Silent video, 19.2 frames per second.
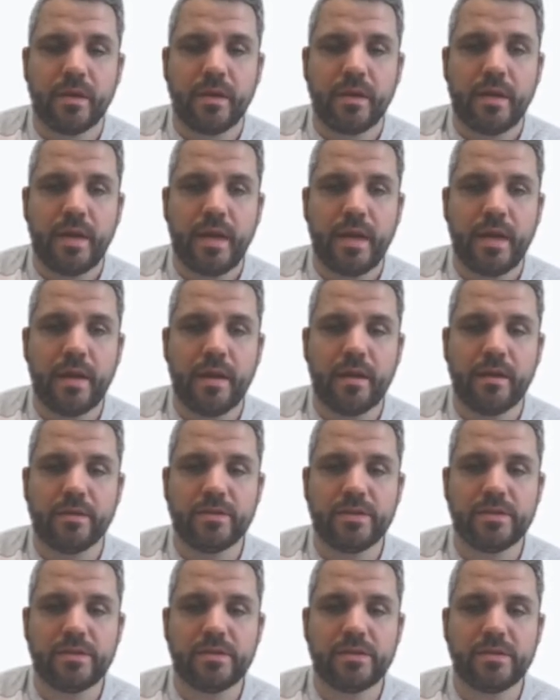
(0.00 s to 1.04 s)
and
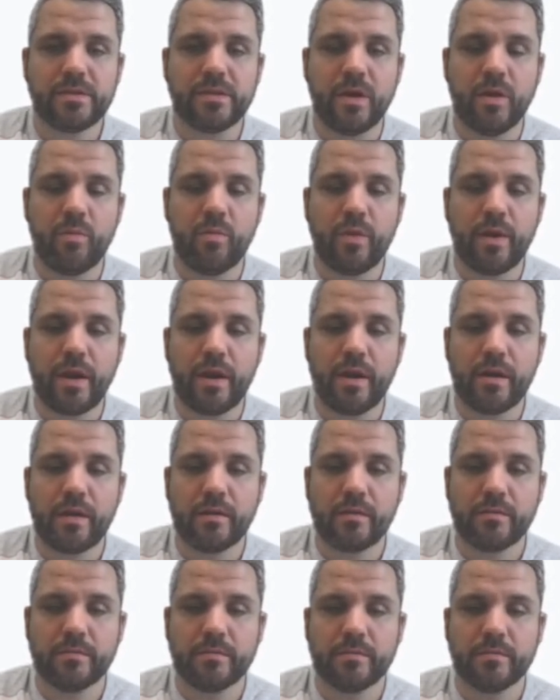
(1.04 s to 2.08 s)
just somewhere
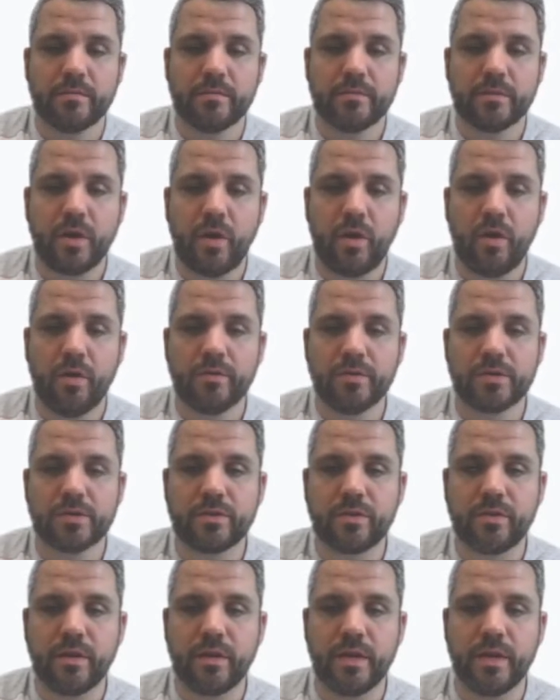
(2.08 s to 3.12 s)
on the
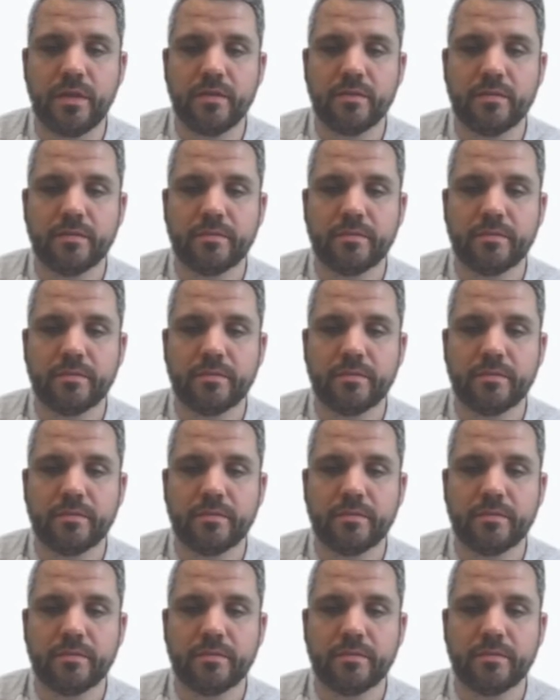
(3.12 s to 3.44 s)
screen,